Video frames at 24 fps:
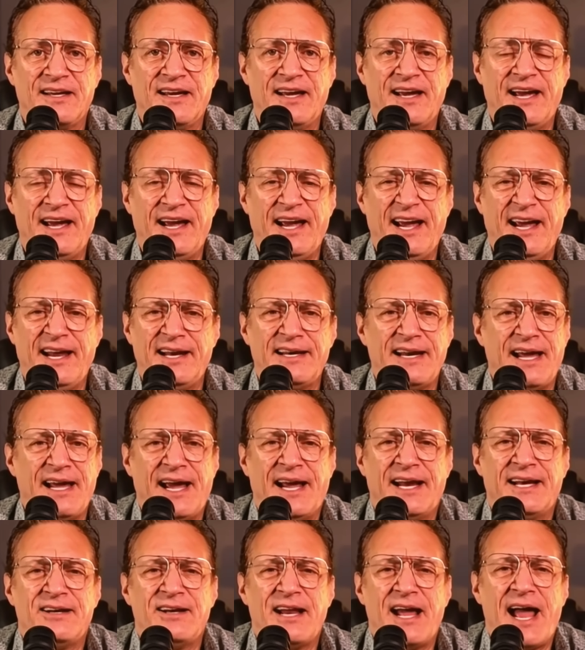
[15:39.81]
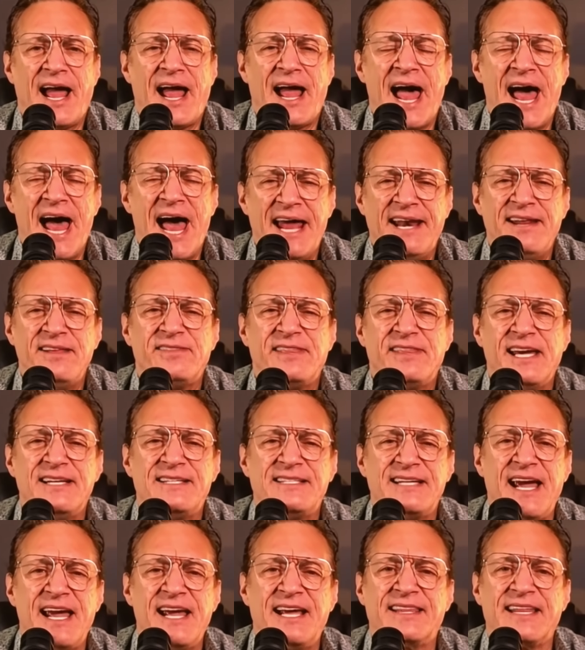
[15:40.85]
And how did they
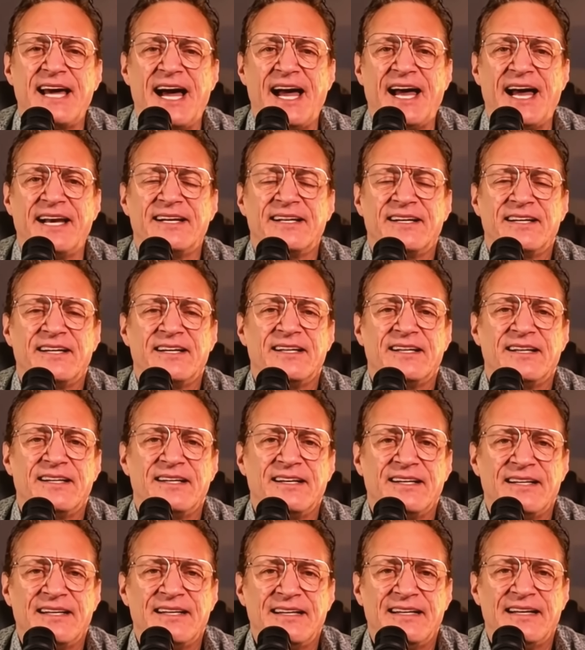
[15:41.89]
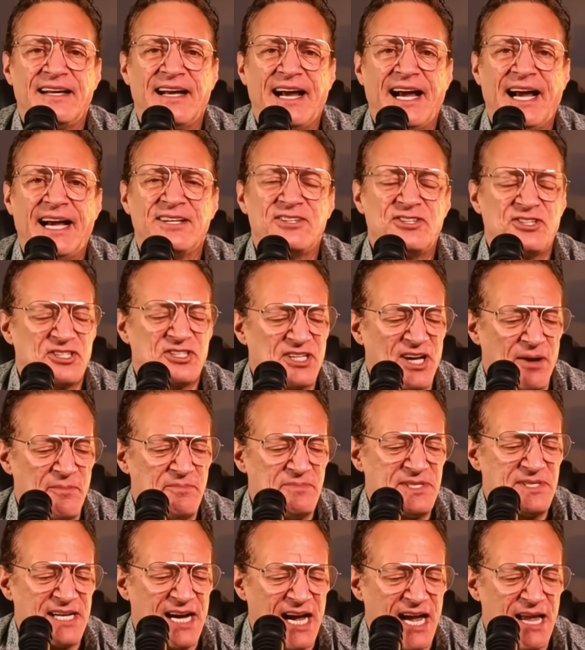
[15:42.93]
take that? As
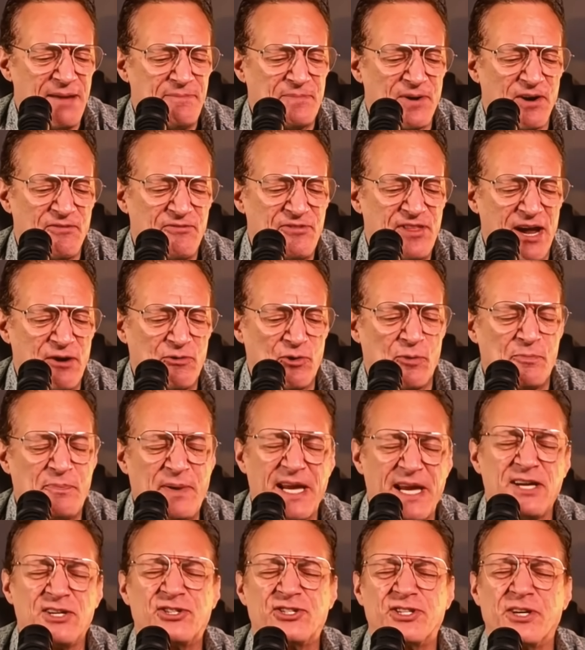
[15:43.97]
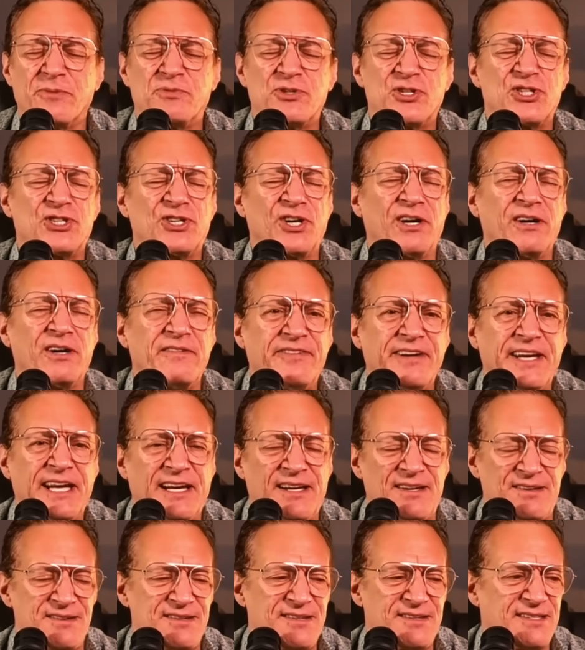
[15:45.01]
some type of, they were being
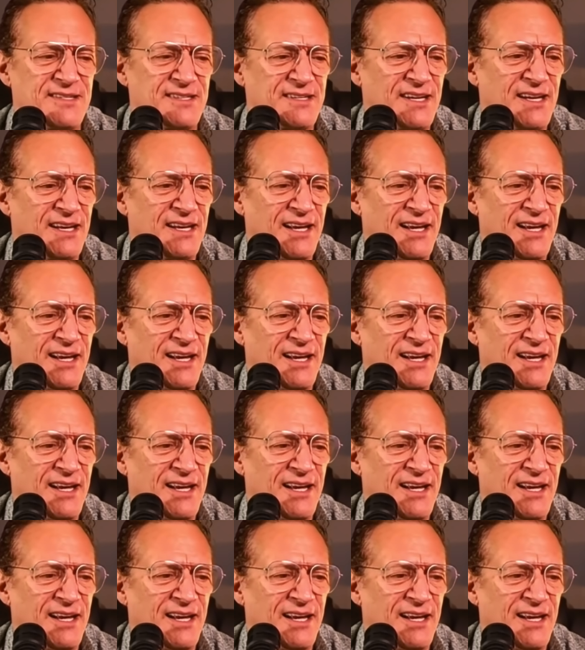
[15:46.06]
subservient,